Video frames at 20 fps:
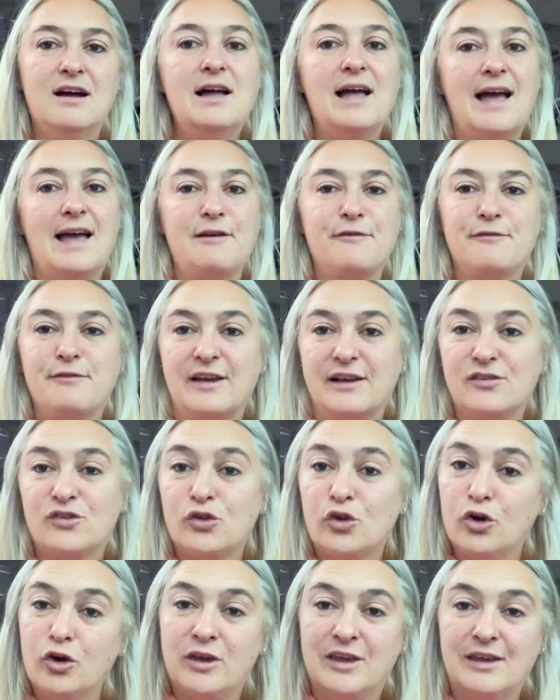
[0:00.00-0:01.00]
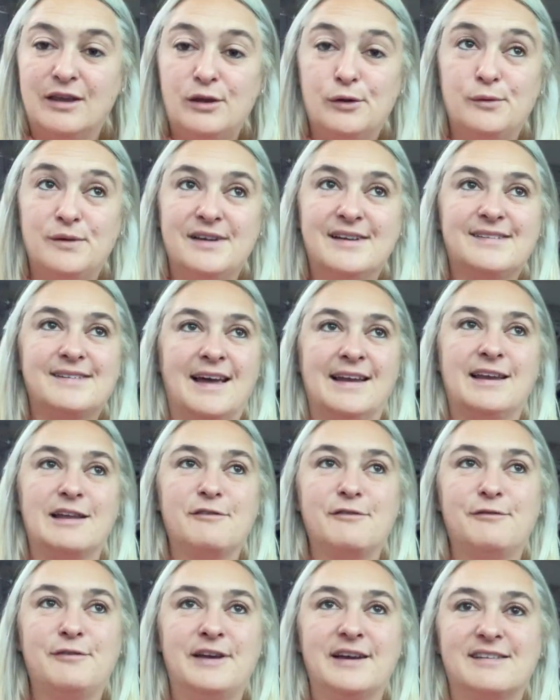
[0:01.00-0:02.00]
a fixed cooking unit, and a
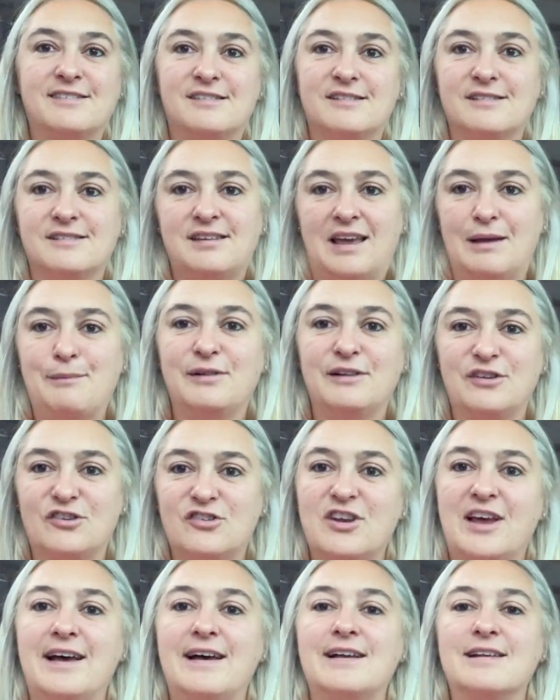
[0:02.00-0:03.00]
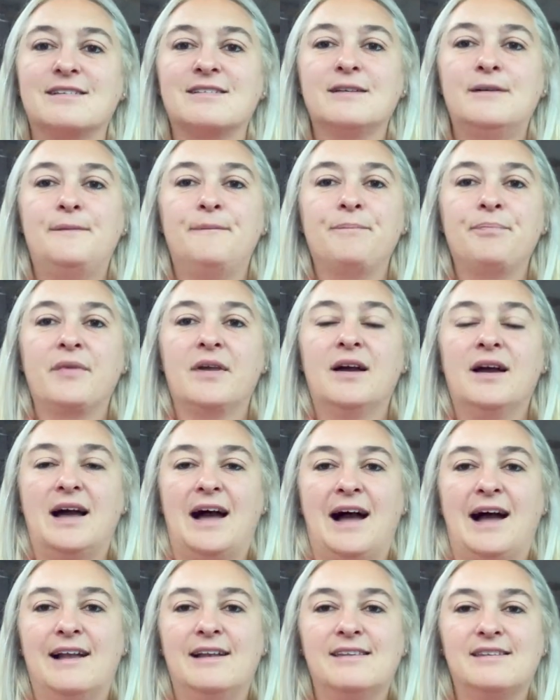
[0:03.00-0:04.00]
fixed table and chairs.
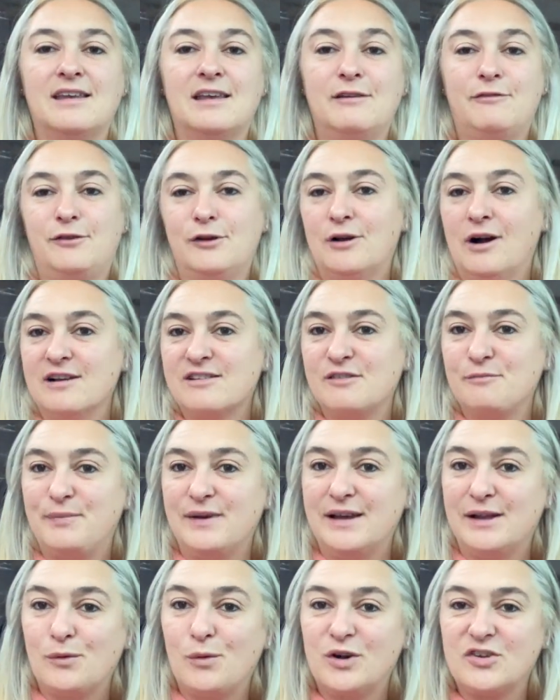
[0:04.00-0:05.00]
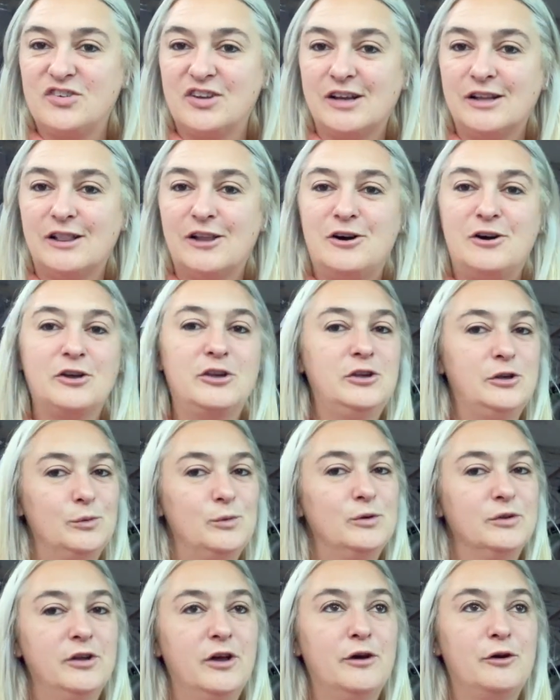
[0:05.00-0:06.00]
And if you guys have been watching along, you
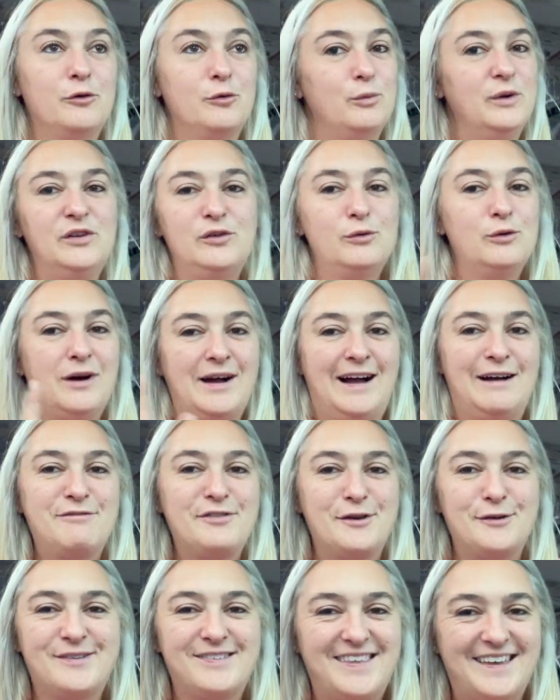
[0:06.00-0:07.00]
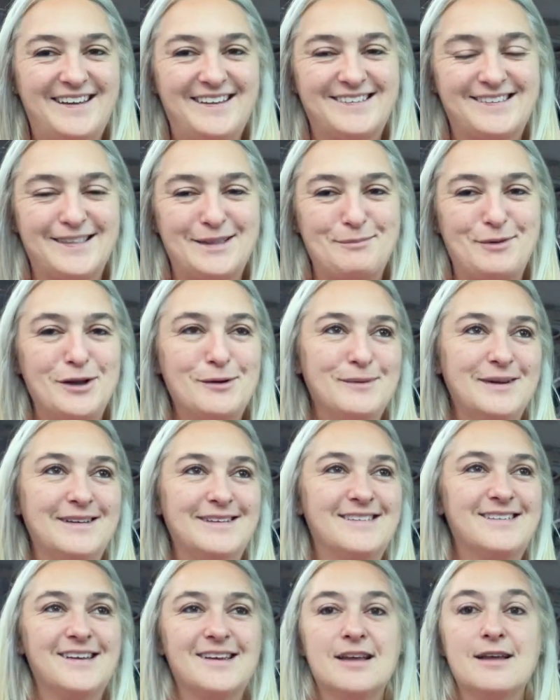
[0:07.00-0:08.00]
will know we do not have those things at the
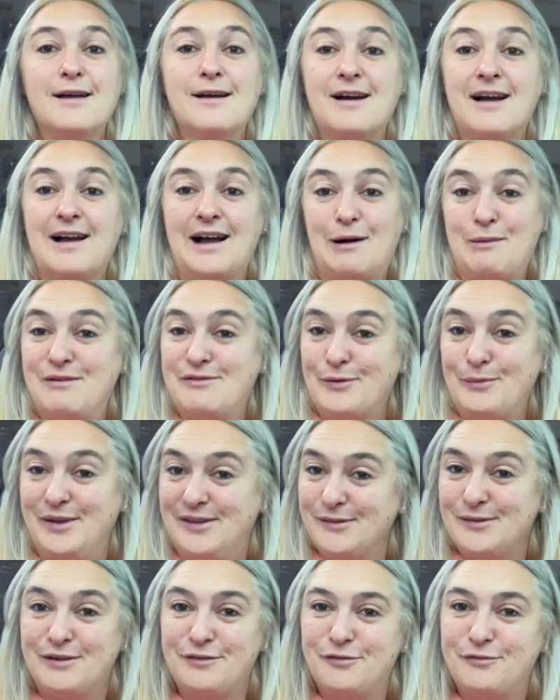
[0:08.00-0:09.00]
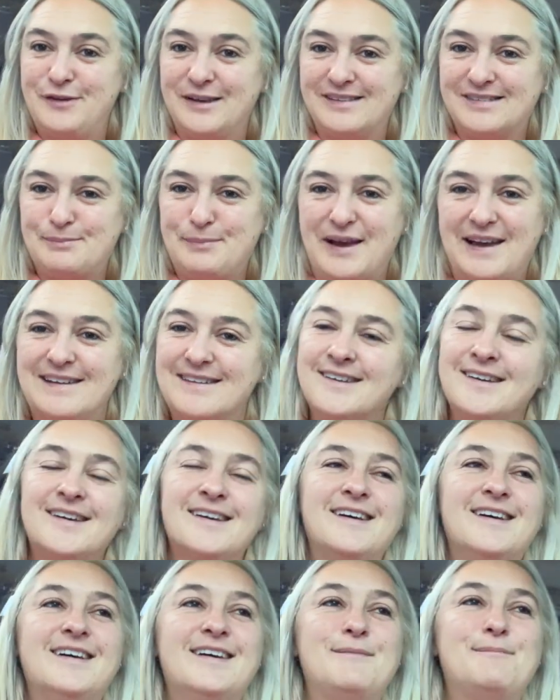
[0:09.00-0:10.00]
moment. However, we do have a fixed bed.
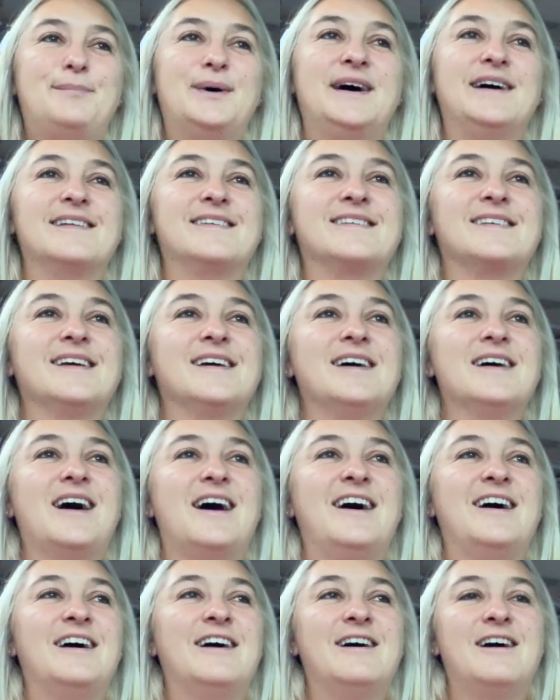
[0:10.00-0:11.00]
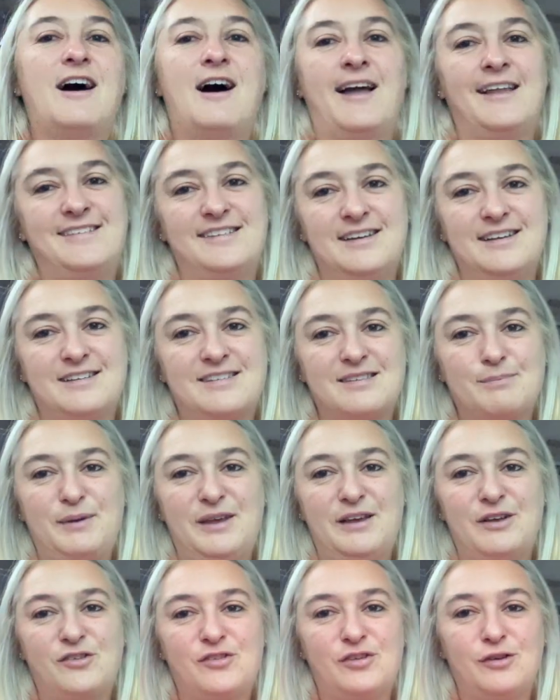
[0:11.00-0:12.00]
But I did
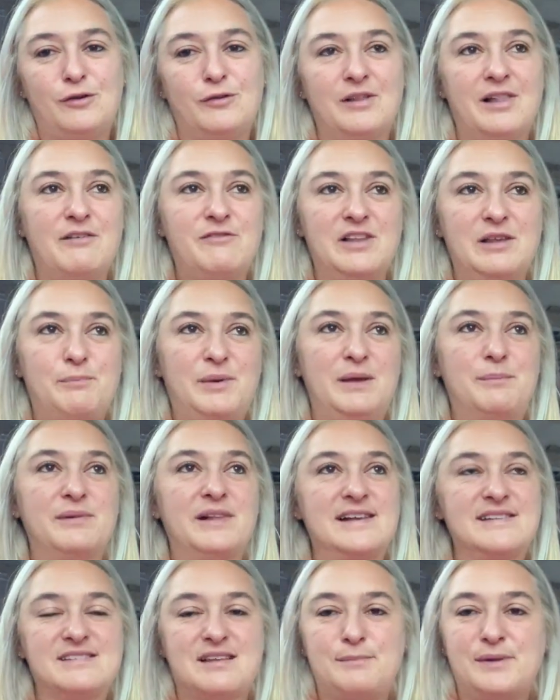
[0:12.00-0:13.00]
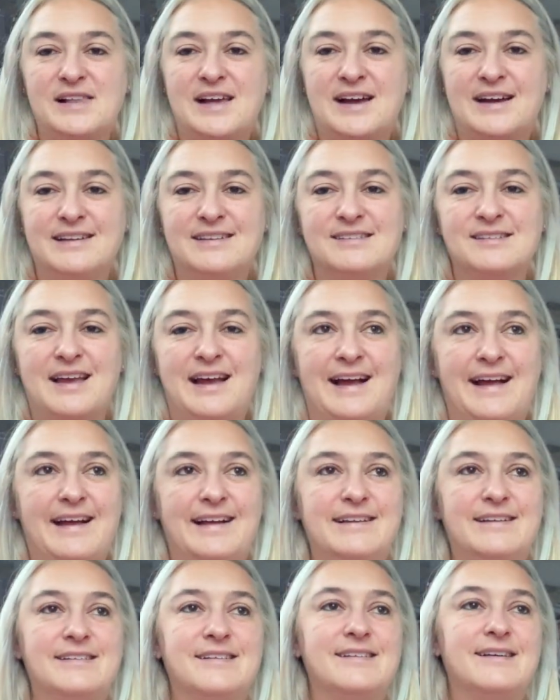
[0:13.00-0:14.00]
speak to the lovely people at Summerland,
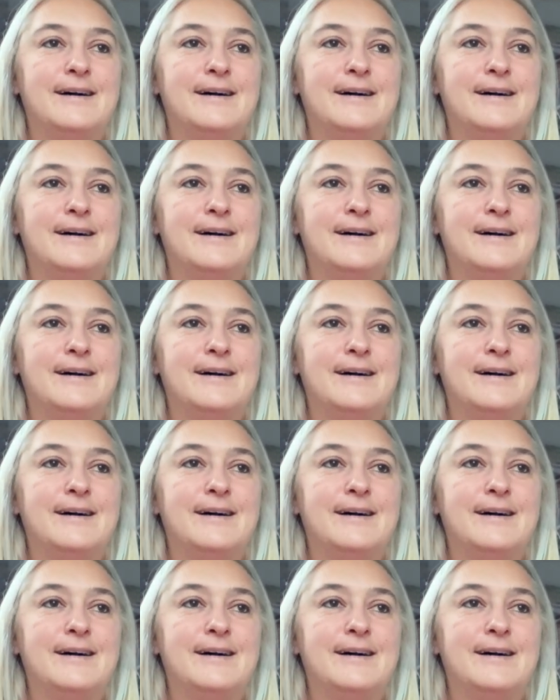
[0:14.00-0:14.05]
and